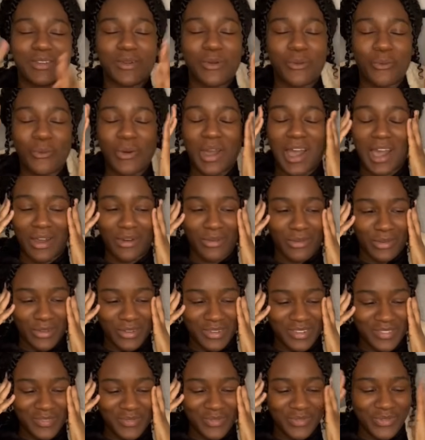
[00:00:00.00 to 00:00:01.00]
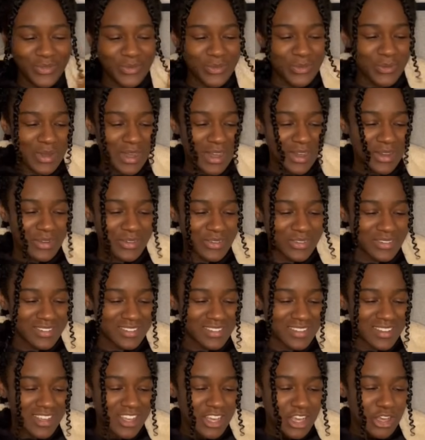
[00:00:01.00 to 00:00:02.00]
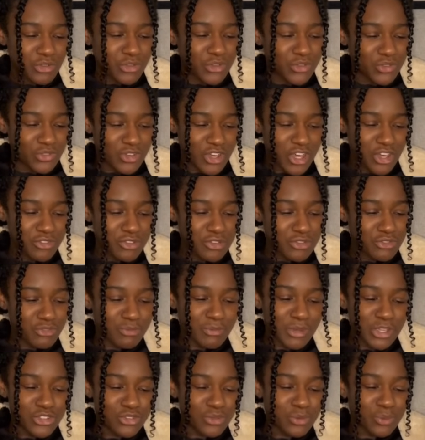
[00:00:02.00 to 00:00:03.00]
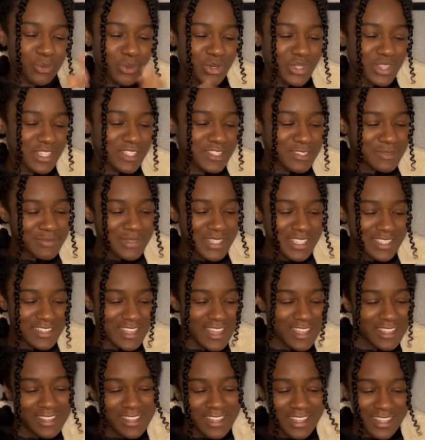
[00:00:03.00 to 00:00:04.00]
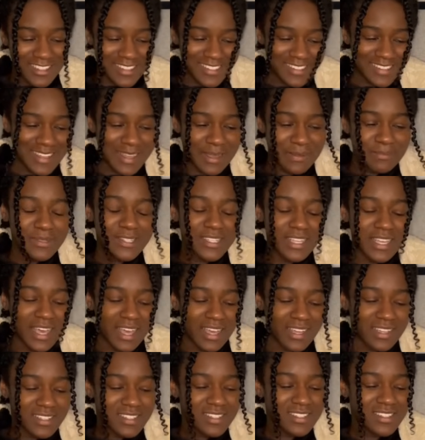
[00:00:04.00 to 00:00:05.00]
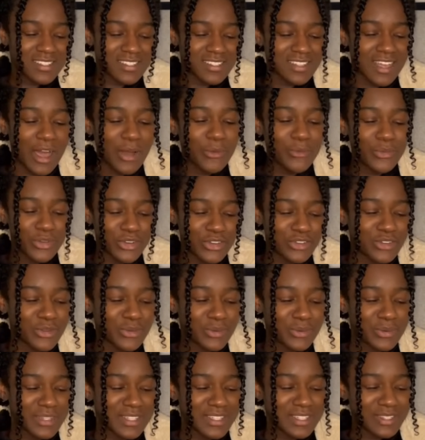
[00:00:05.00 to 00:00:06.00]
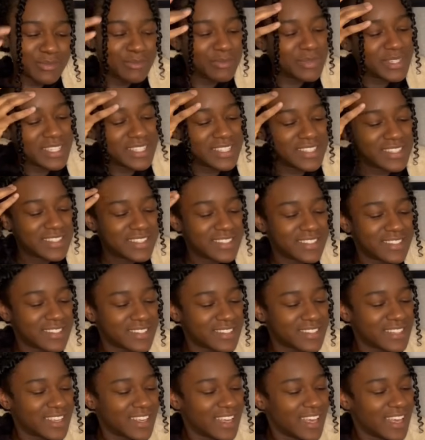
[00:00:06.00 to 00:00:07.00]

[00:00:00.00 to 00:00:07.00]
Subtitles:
Wow. For further information, what this means and next steps. Yes, I want to know what this means.